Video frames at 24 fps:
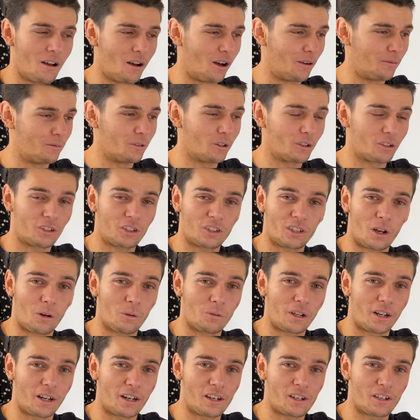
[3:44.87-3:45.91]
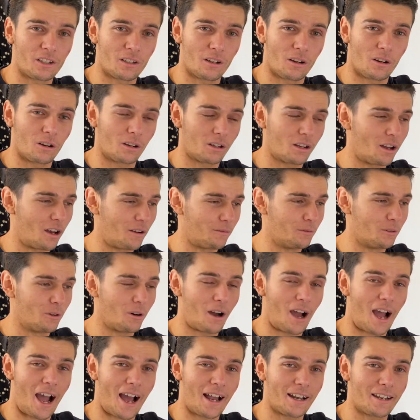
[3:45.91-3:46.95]
I've not sold any stock, I've
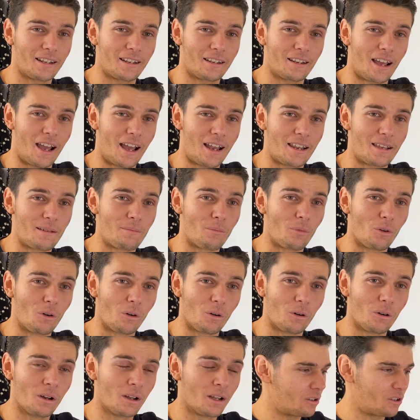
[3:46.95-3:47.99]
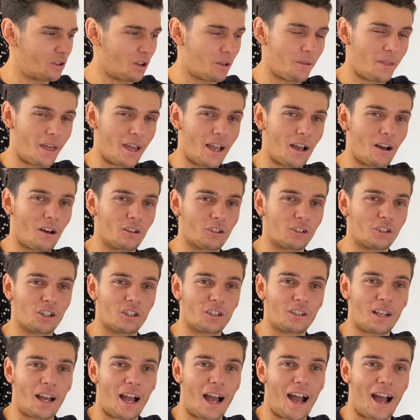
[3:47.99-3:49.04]
not added any more, so they are
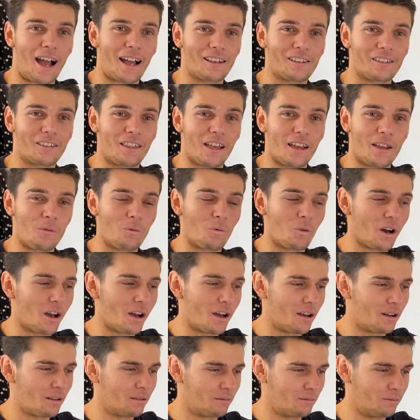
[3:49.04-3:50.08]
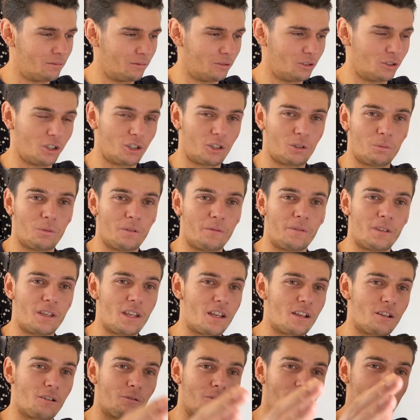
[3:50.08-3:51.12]
just as they were, just with the
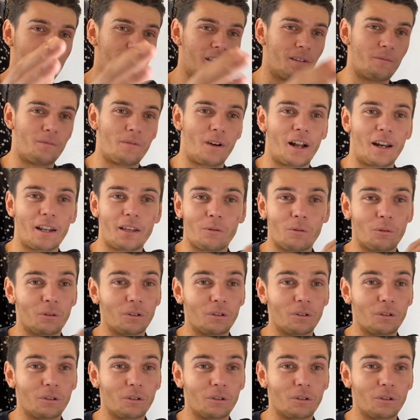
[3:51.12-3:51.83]
increase in value or